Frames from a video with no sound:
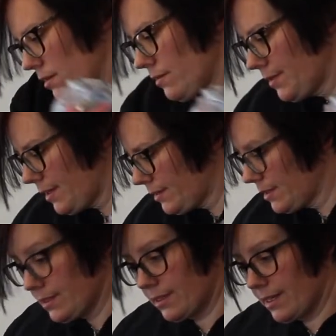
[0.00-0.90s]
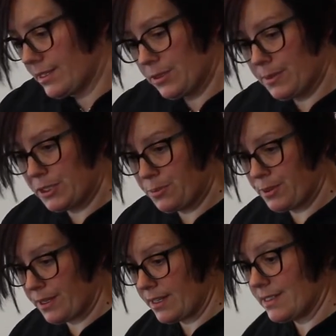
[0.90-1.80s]
Well, it doesn't look like too much
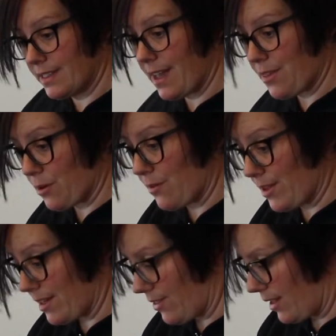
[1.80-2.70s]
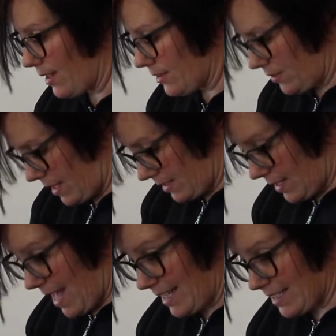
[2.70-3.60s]
putting together of anything, so
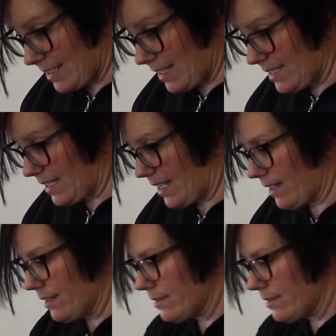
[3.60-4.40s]
that's excelente.